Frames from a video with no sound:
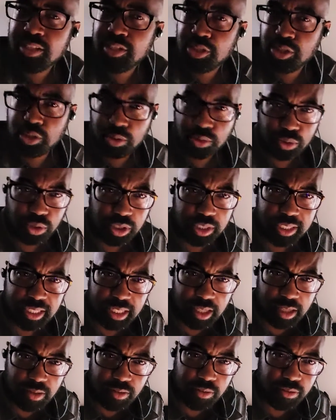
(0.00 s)
socially
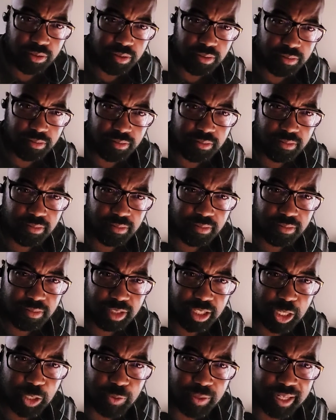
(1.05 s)
healed.
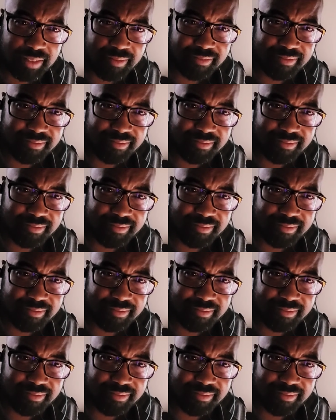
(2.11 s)
All right?